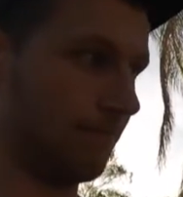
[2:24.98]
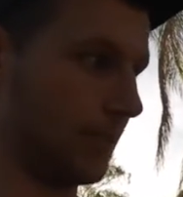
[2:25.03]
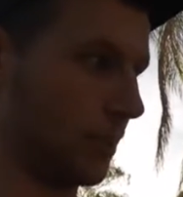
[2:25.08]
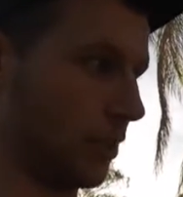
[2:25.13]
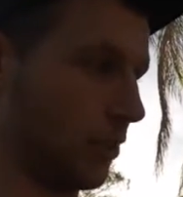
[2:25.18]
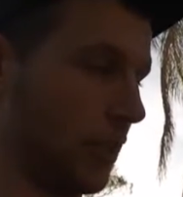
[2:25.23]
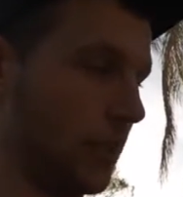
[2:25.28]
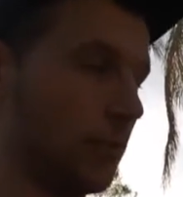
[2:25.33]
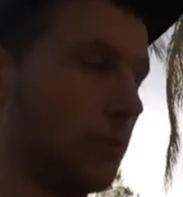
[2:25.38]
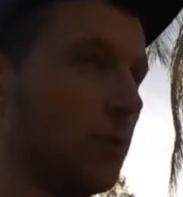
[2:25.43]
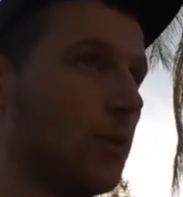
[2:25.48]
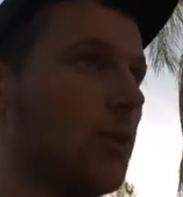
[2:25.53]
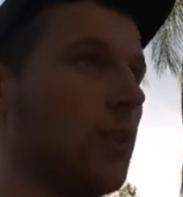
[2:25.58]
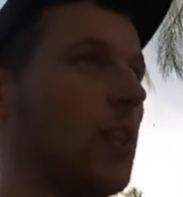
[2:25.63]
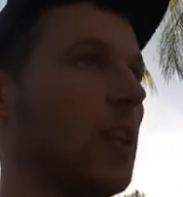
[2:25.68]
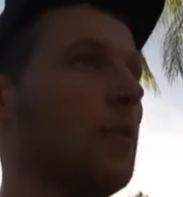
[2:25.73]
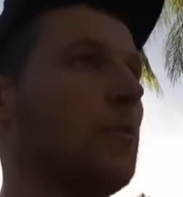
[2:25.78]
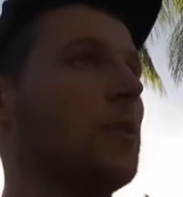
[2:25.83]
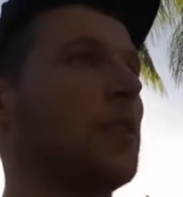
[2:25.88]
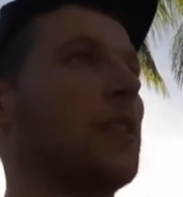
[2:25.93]
Stressful
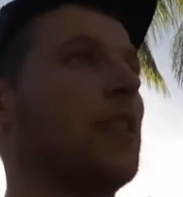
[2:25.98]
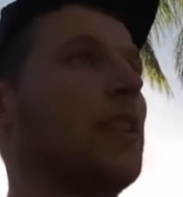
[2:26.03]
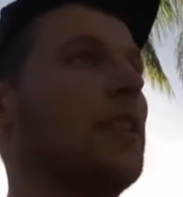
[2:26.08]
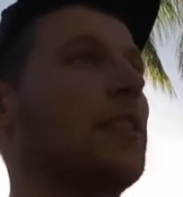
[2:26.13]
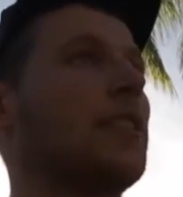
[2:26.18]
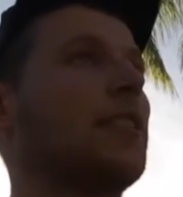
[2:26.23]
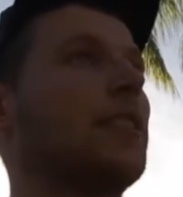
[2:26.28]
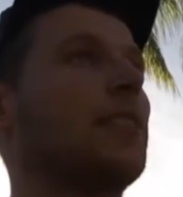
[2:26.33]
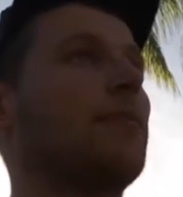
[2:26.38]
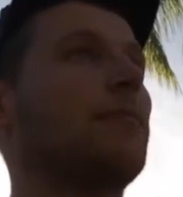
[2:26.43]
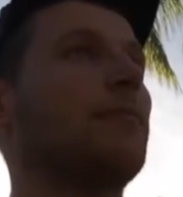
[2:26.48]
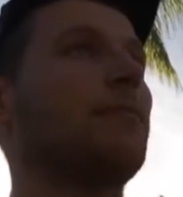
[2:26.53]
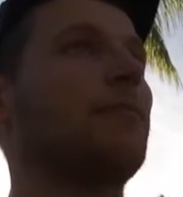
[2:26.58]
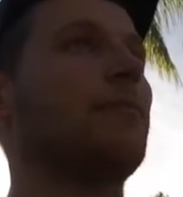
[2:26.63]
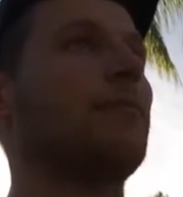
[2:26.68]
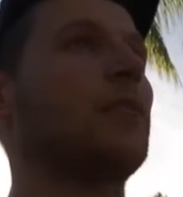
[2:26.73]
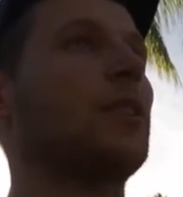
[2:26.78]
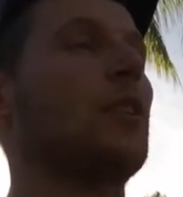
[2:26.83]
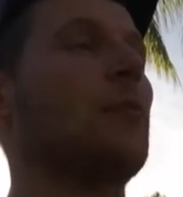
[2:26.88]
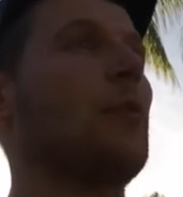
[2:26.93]
times, guys.
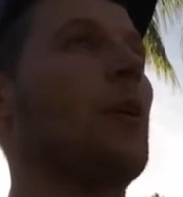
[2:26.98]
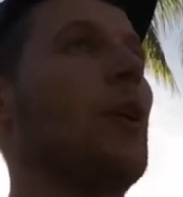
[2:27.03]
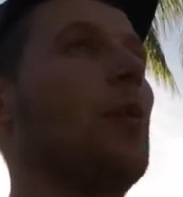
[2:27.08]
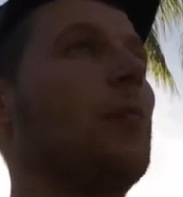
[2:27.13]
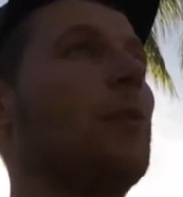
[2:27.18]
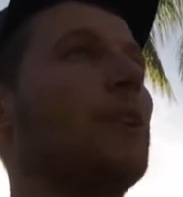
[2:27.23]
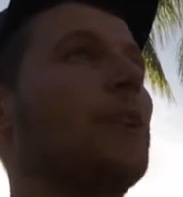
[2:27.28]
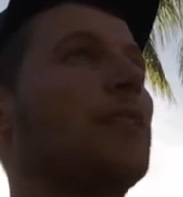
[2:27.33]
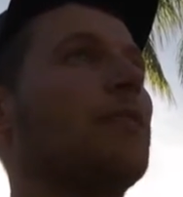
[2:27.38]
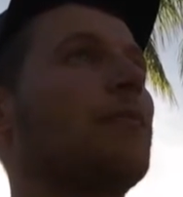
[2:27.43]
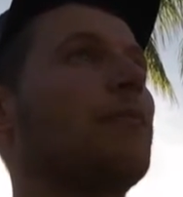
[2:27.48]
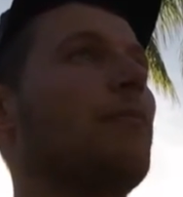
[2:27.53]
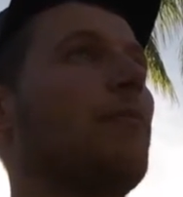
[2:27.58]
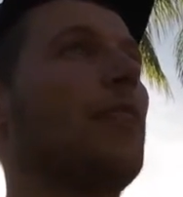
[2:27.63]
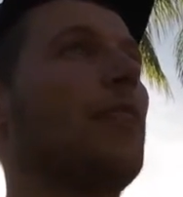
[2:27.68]
So I'm hoping